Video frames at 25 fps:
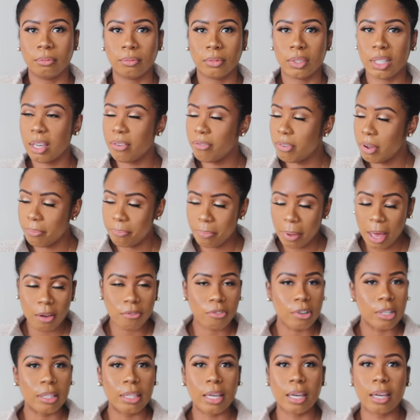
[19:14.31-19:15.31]
Give up
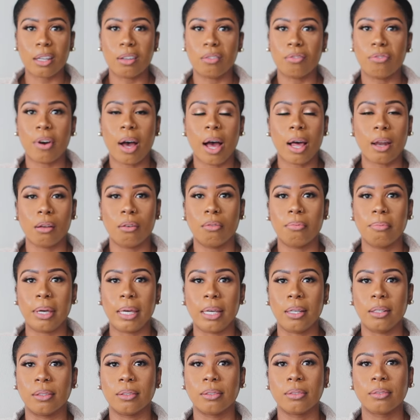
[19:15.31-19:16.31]
everything and follow
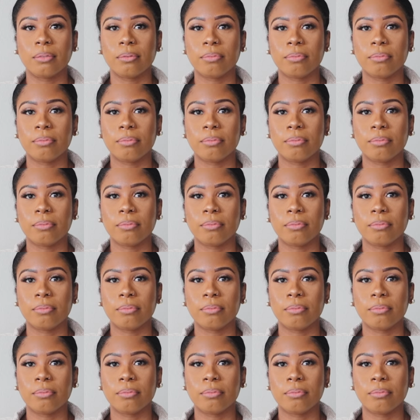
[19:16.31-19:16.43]
me.